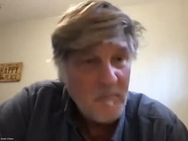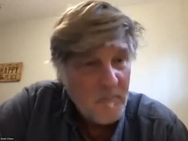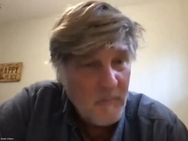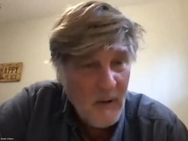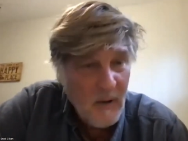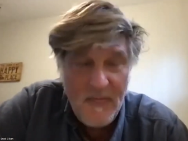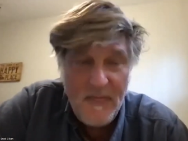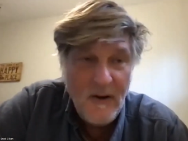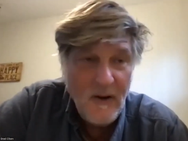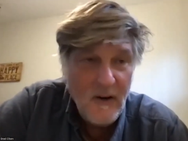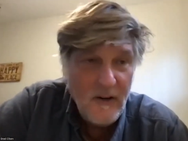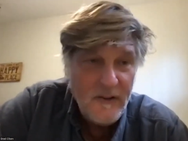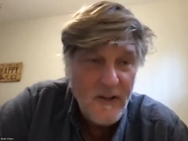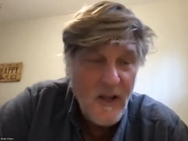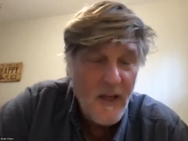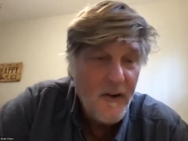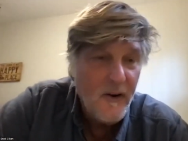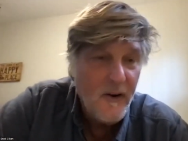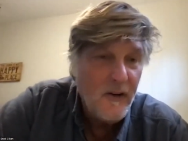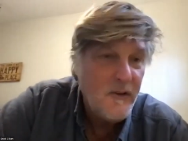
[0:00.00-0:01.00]
But there's
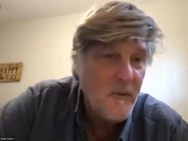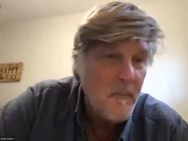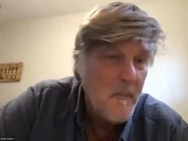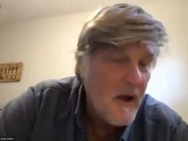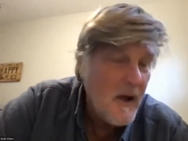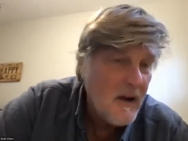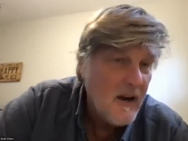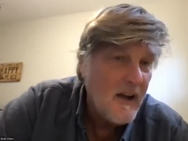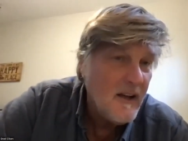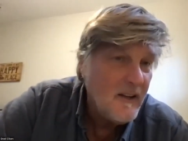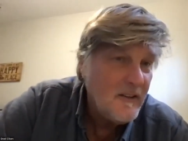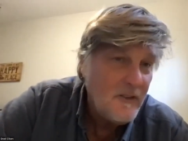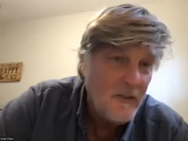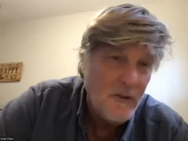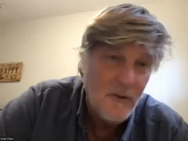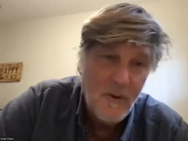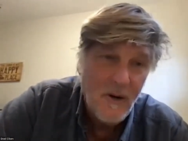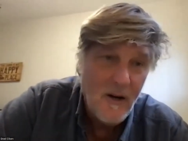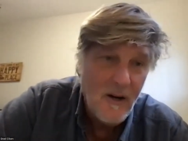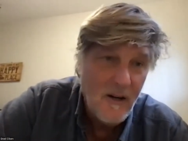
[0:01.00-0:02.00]
others among us
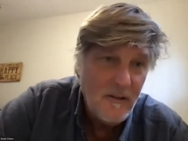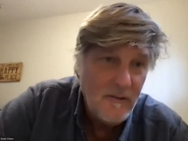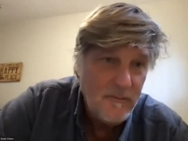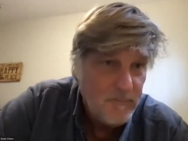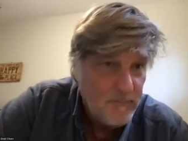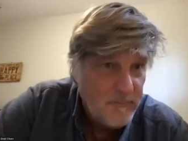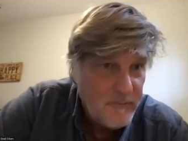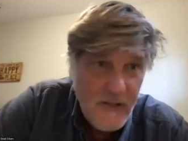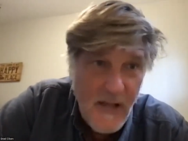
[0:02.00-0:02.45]
who are